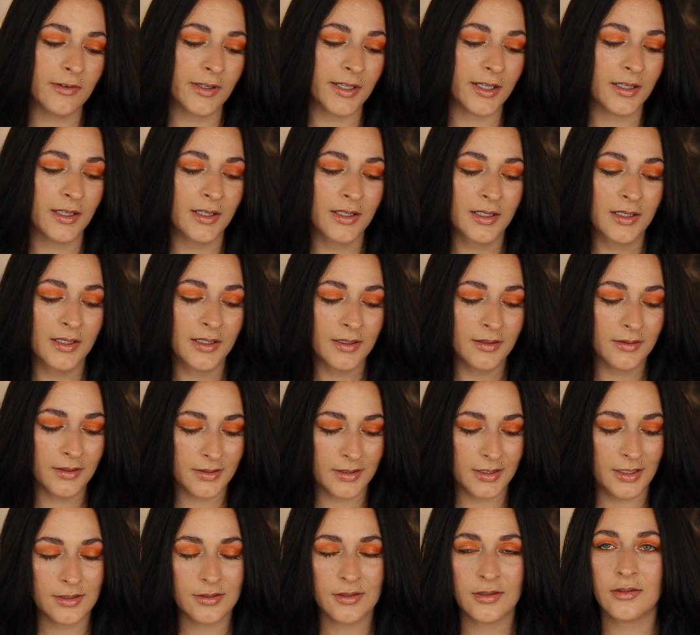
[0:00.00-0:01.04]
Like,
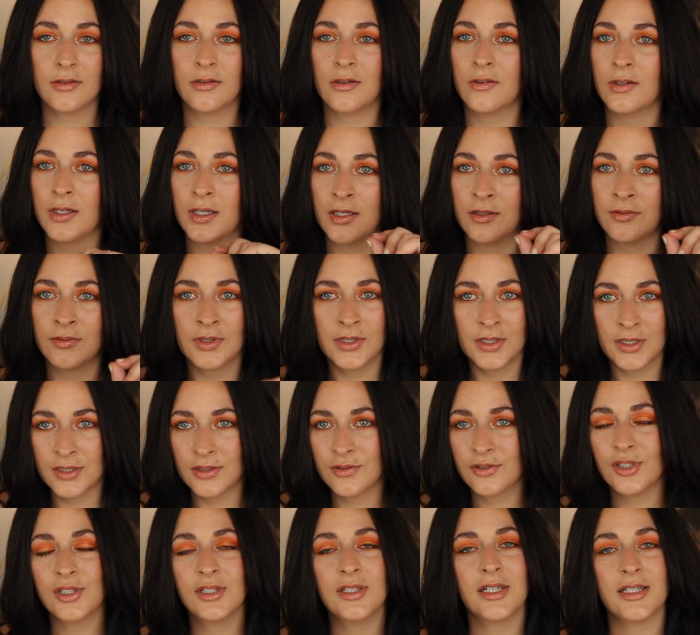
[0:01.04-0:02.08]
Natasha Denona,
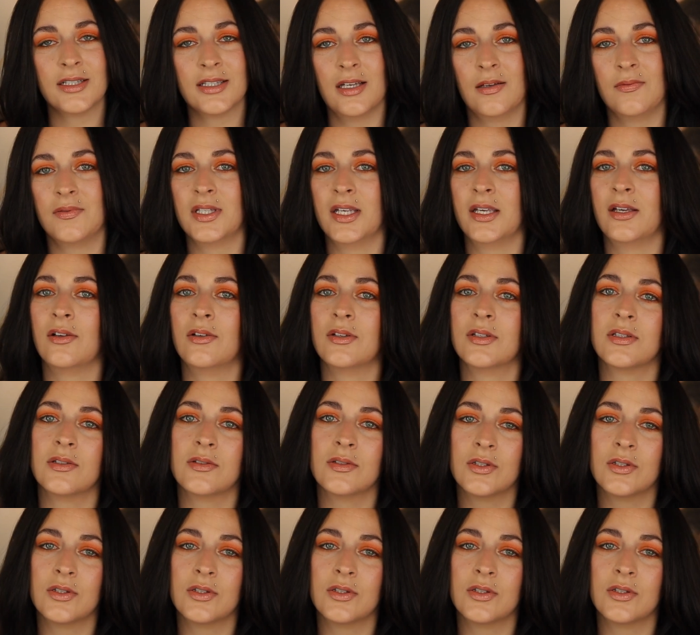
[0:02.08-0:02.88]
she does have sales.